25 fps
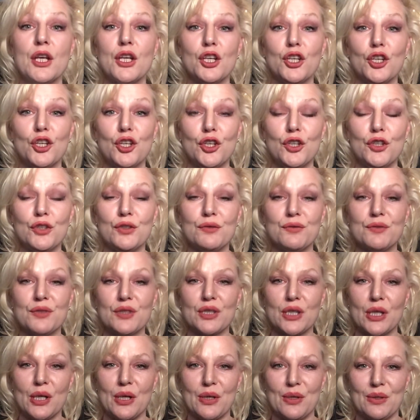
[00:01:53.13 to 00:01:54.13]
You've
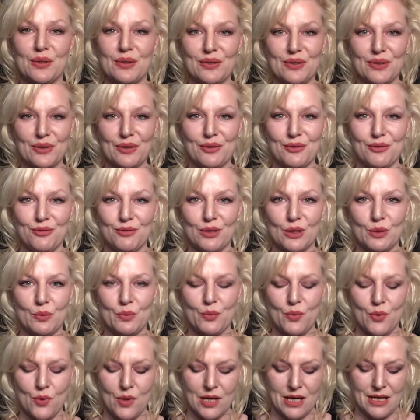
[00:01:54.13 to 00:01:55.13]
chose group
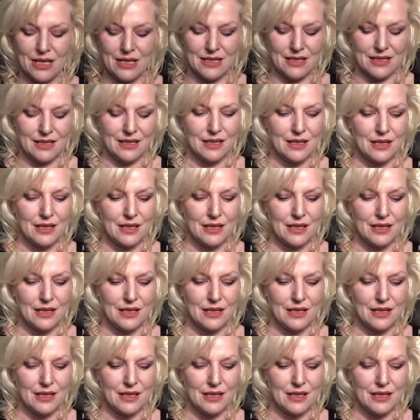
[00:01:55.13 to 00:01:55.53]
one.